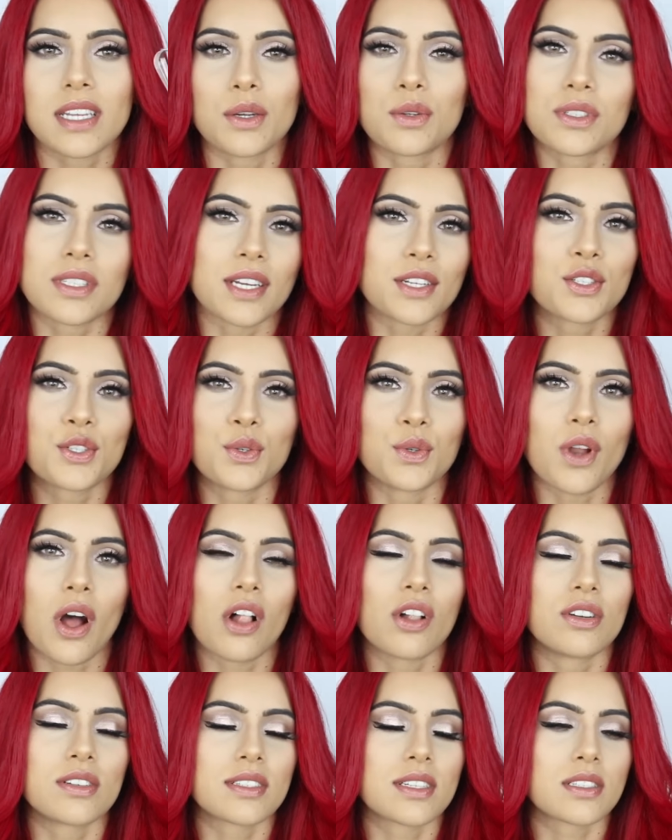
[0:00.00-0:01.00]
It was like
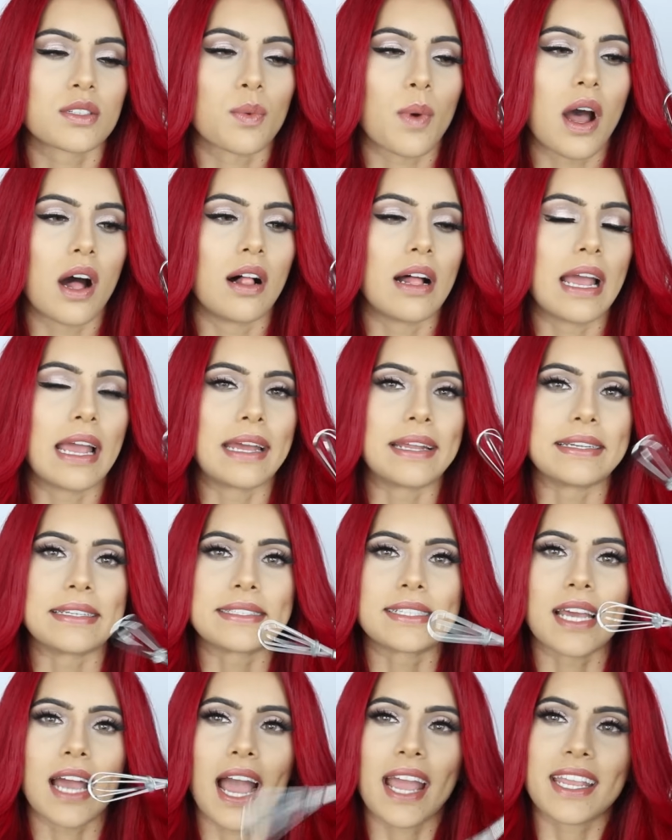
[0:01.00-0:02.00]
$2 as well,
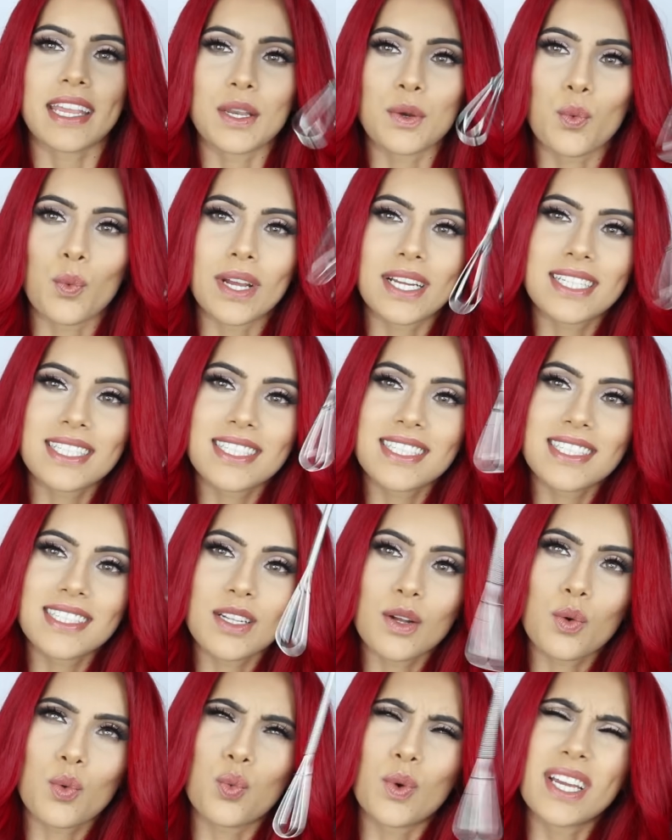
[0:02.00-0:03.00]
and I can whisk
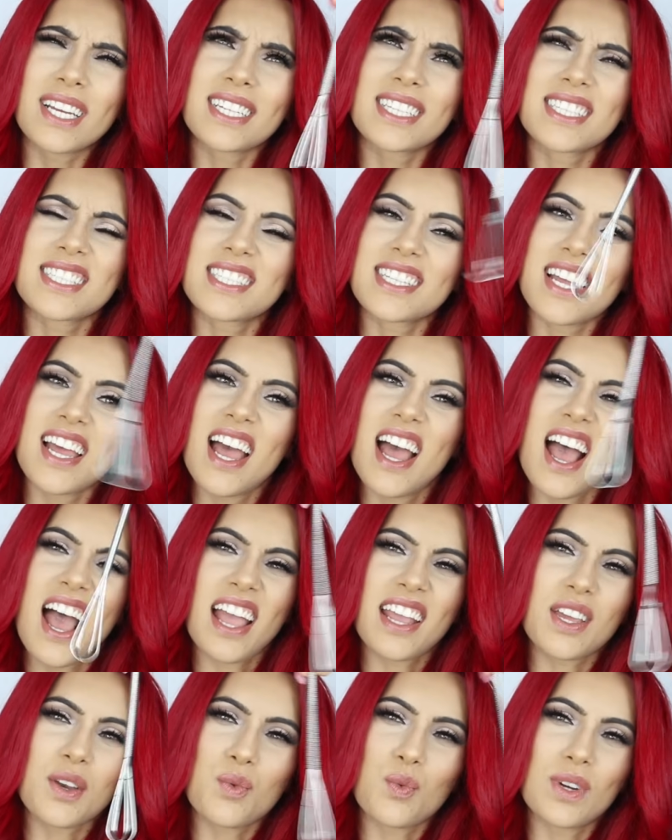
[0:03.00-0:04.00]

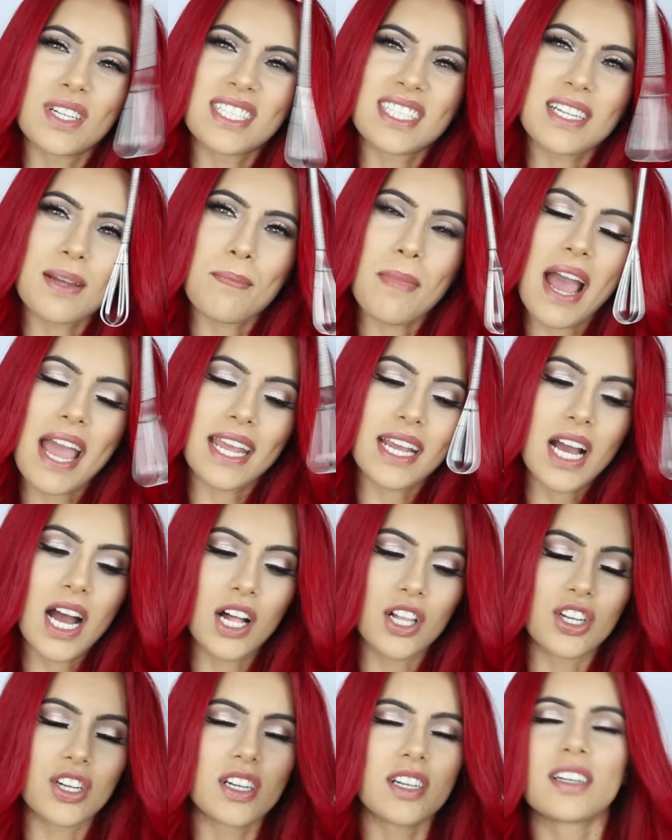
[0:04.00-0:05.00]
my
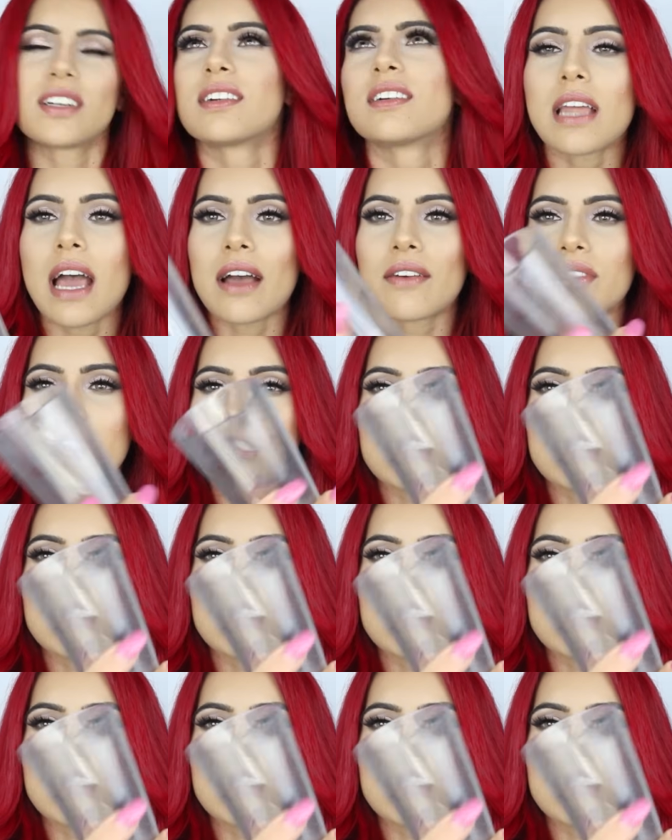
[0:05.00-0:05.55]
color. I have